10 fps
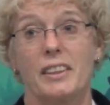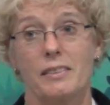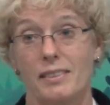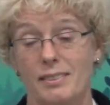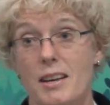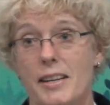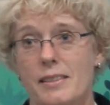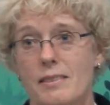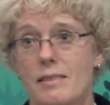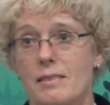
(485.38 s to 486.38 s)
the
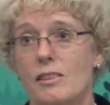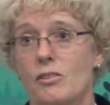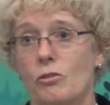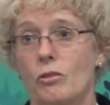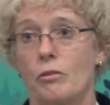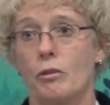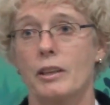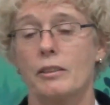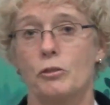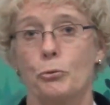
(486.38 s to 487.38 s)
science is
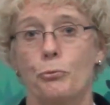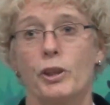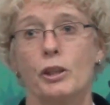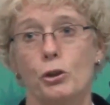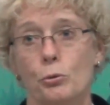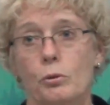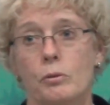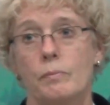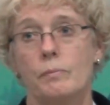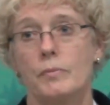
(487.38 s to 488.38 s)
relatively new,
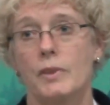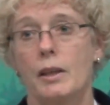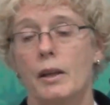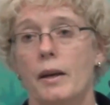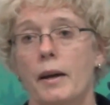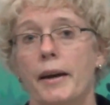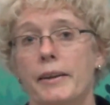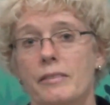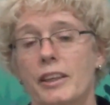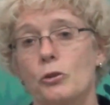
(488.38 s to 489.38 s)

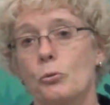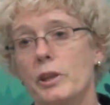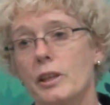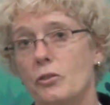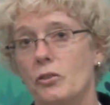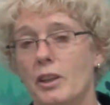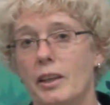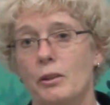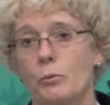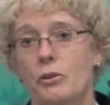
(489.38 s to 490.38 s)
and that we are
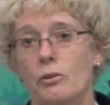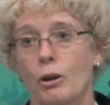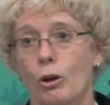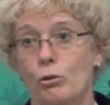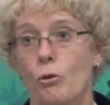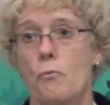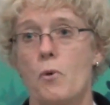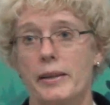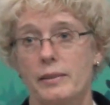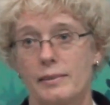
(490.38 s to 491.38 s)
dealing with a lot of
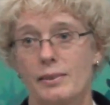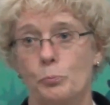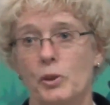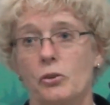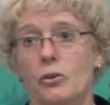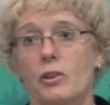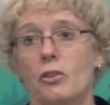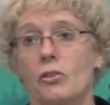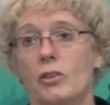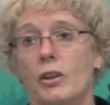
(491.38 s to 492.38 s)
wild
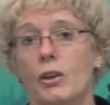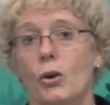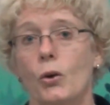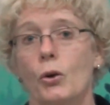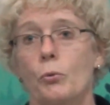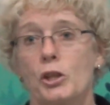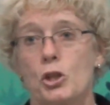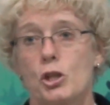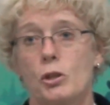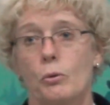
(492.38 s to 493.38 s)
species
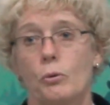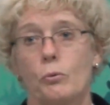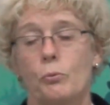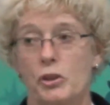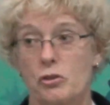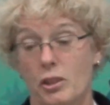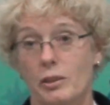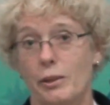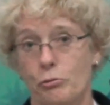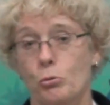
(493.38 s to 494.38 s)
which we
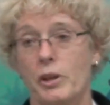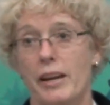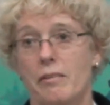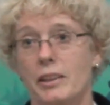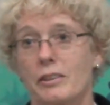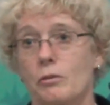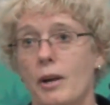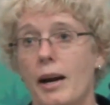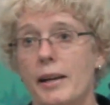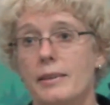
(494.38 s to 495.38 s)
still have to
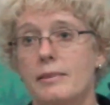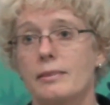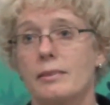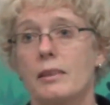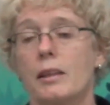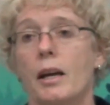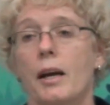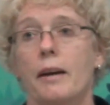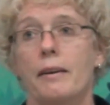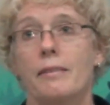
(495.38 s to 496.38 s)
characterize
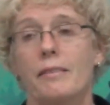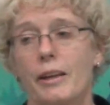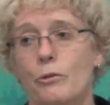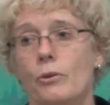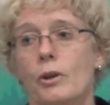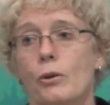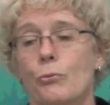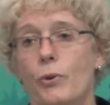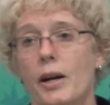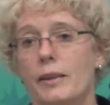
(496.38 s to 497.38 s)
and then
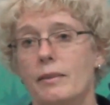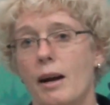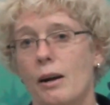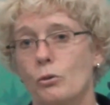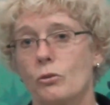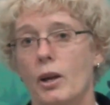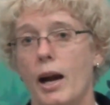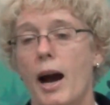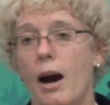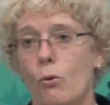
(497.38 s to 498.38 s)
find out
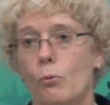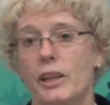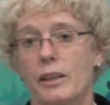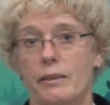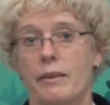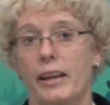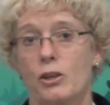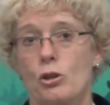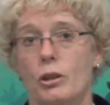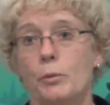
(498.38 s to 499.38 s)
how we can
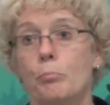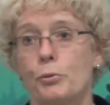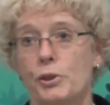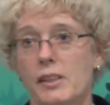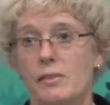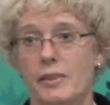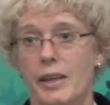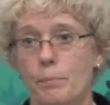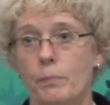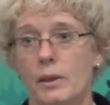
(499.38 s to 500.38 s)
actually breed them